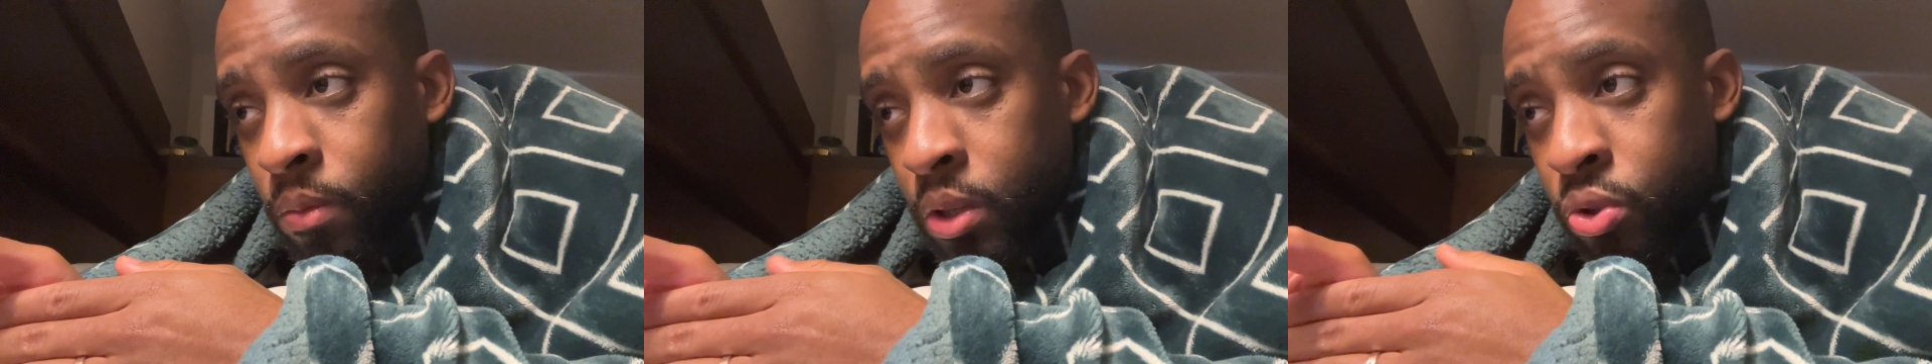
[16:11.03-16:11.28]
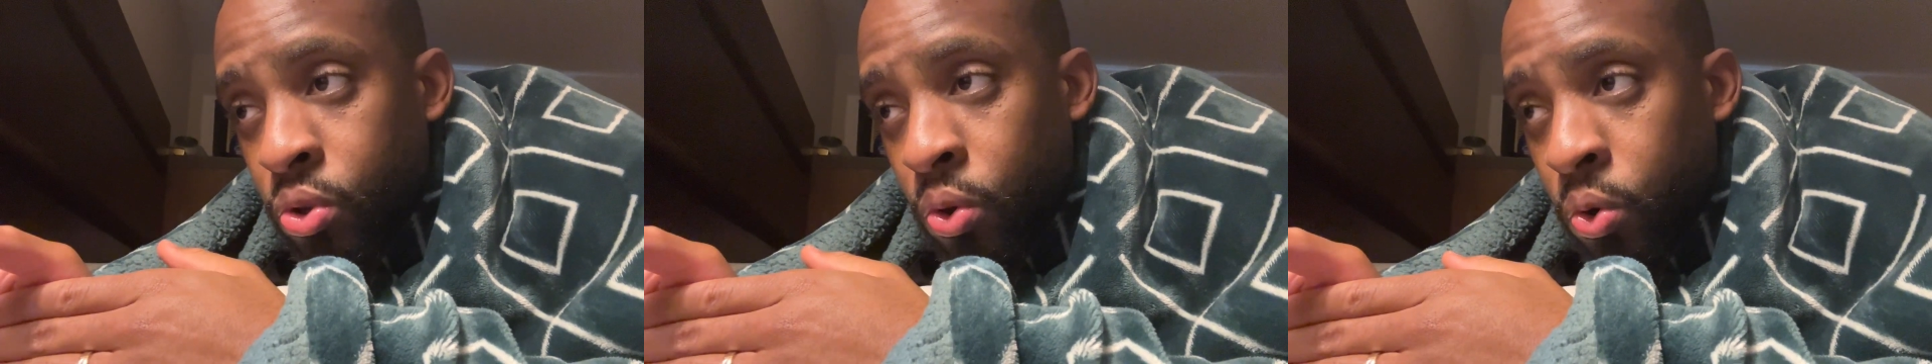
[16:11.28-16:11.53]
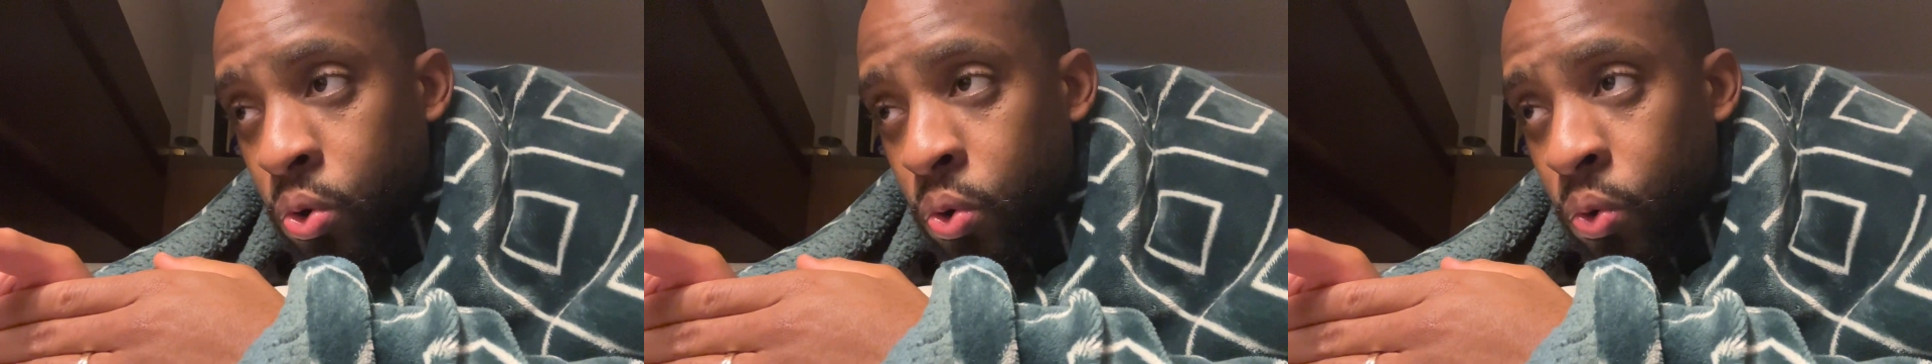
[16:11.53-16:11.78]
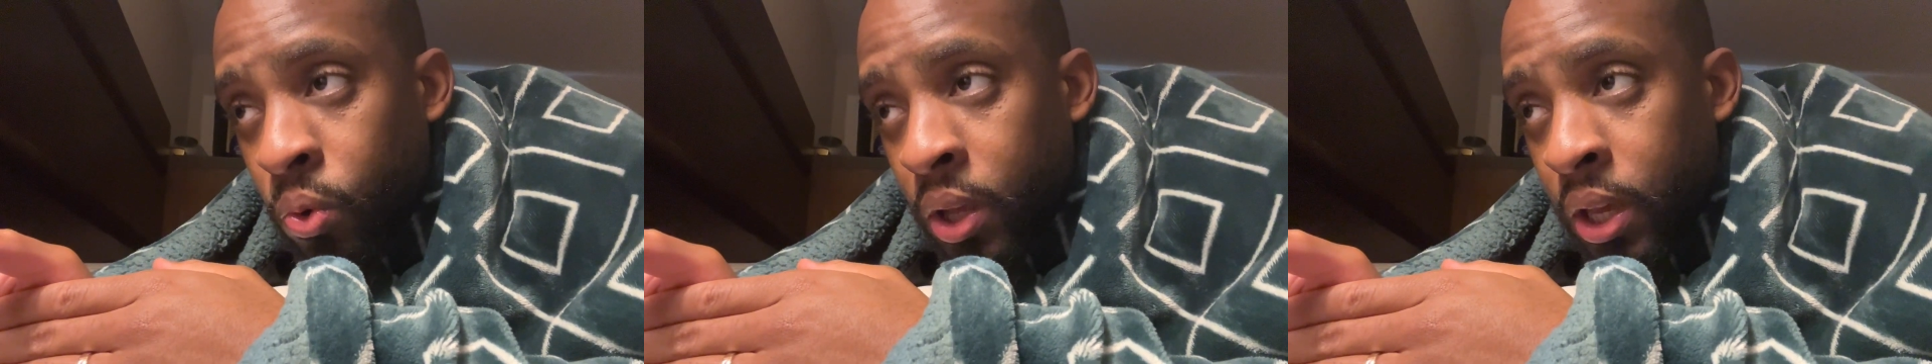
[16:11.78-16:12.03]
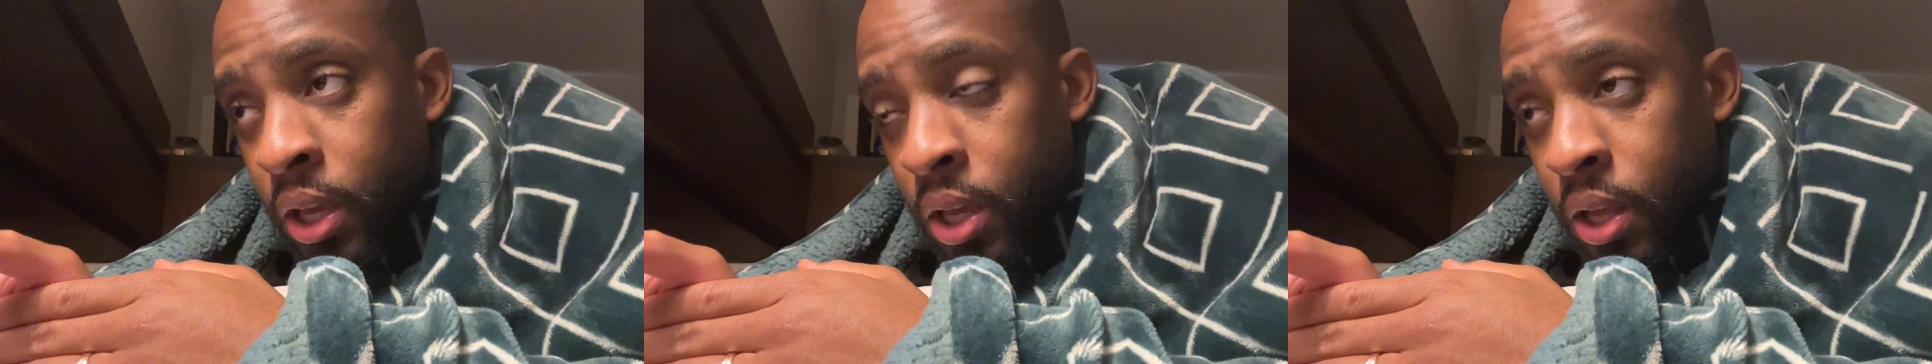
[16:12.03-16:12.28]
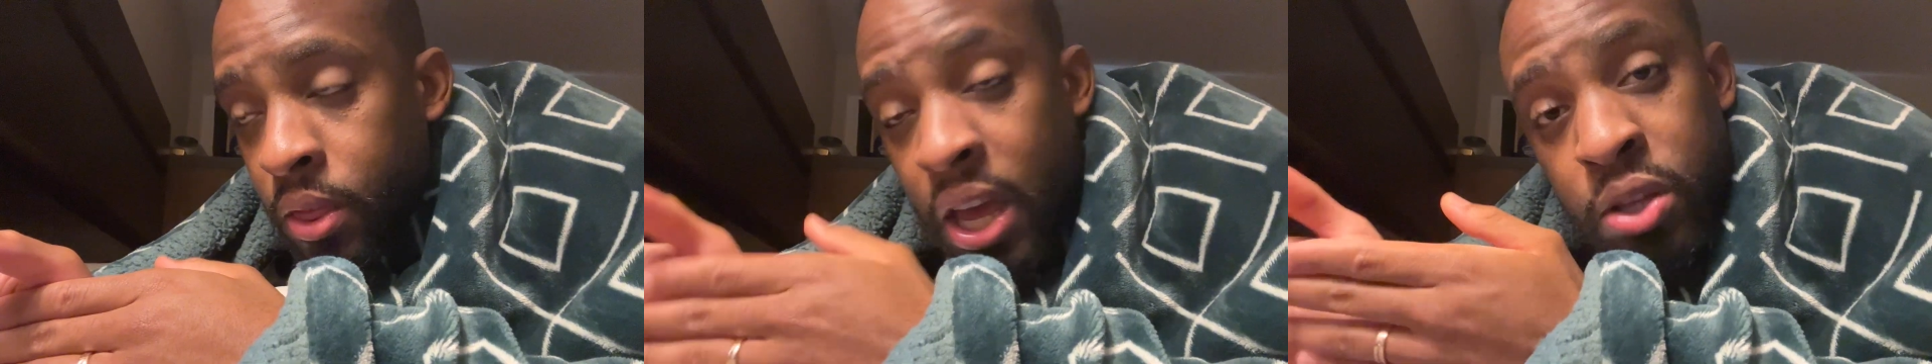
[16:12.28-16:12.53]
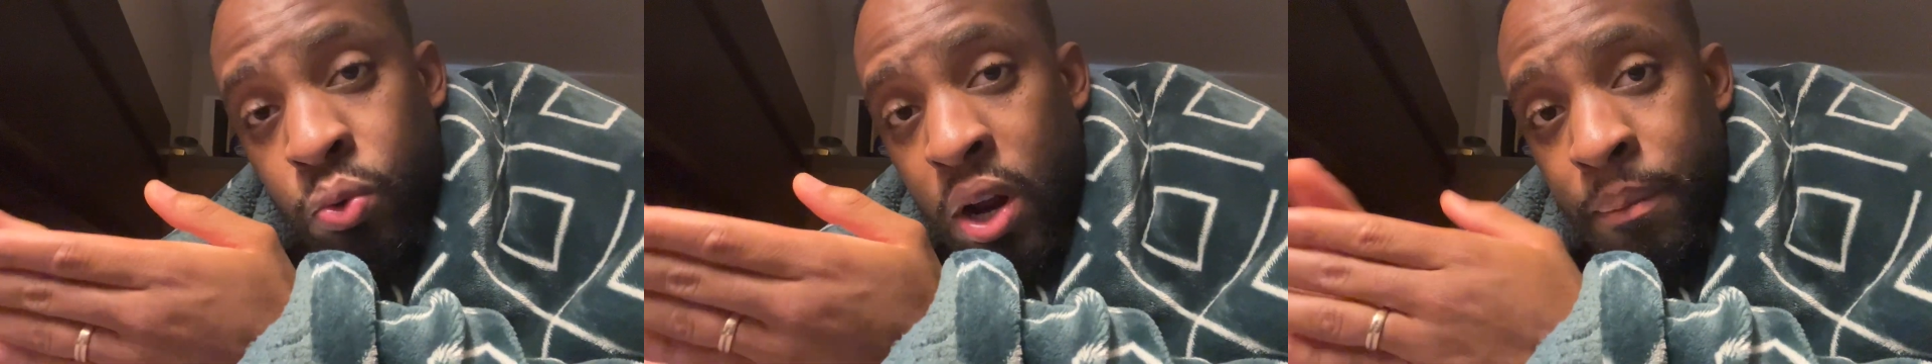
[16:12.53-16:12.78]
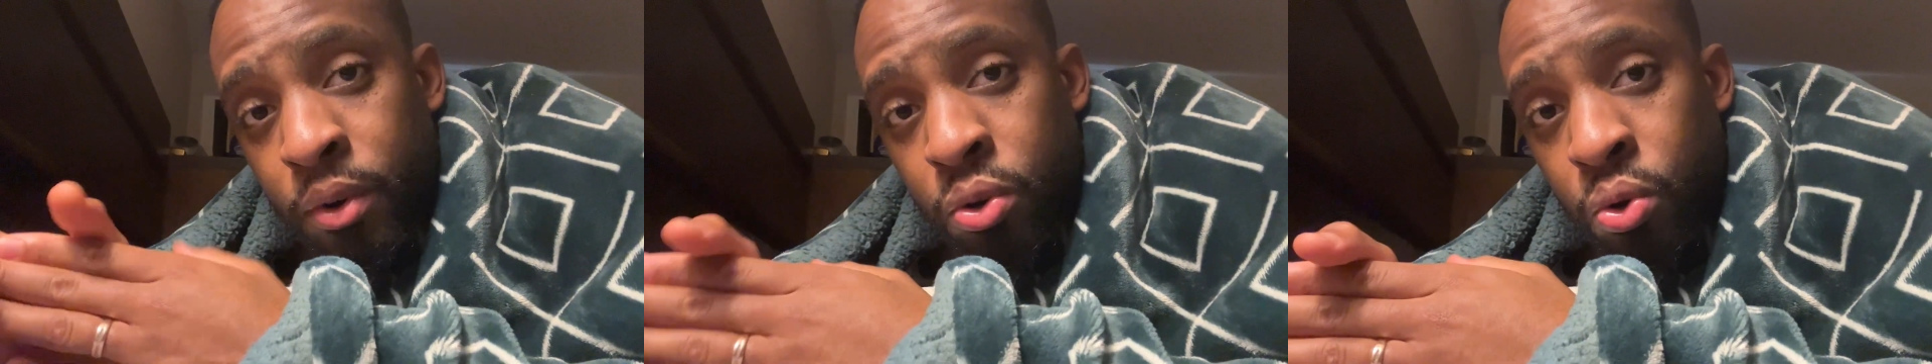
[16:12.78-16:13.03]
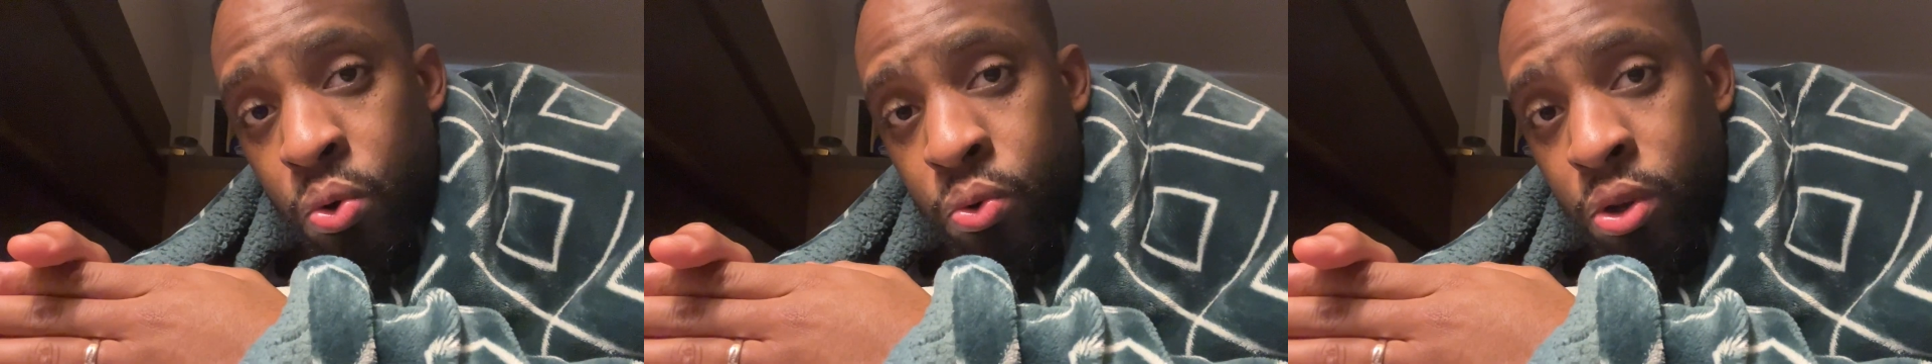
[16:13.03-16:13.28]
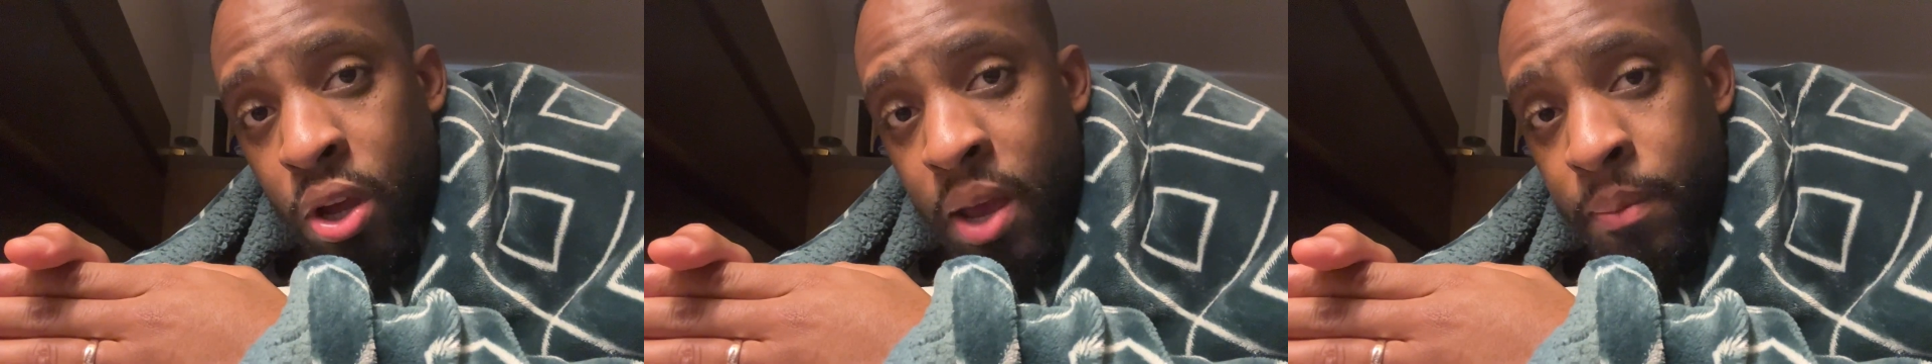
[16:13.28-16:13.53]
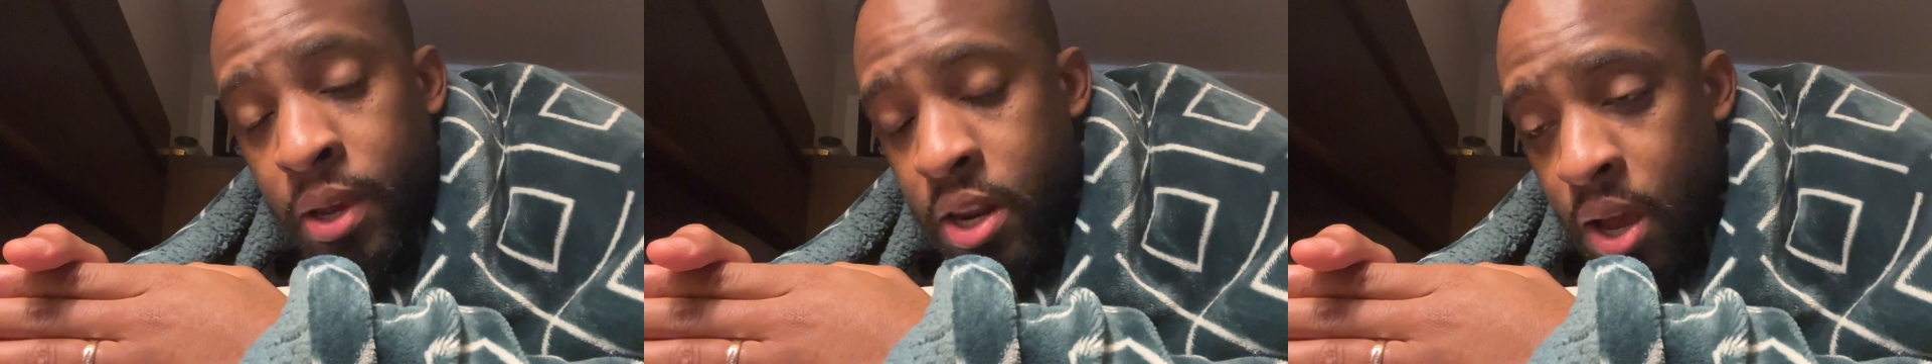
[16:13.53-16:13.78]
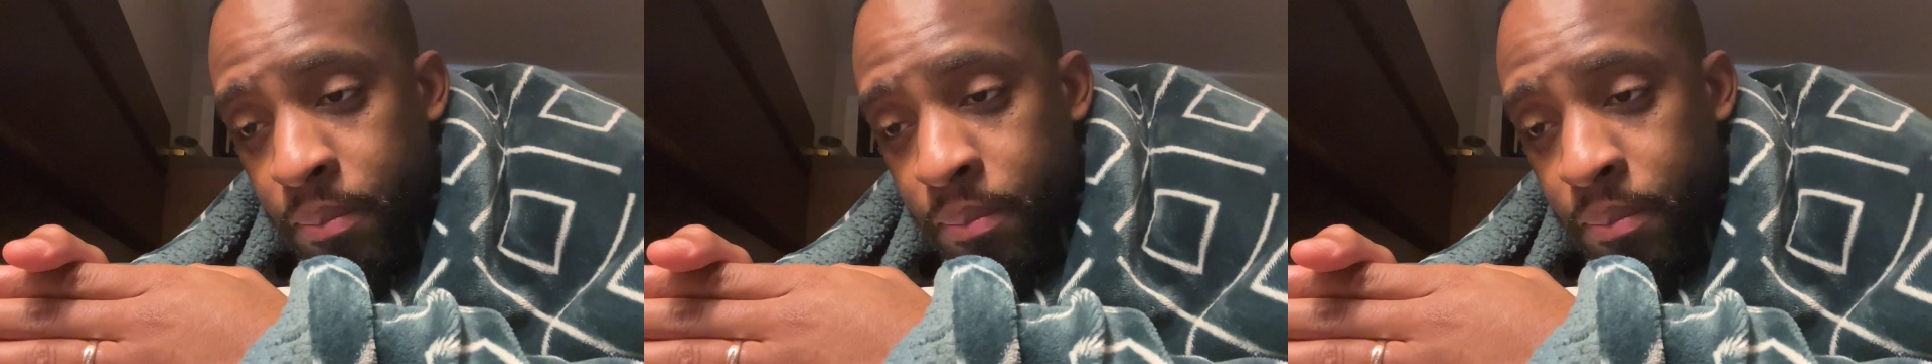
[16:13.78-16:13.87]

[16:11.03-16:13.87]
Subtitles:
So that's what I'm gonna do. You know what I mean?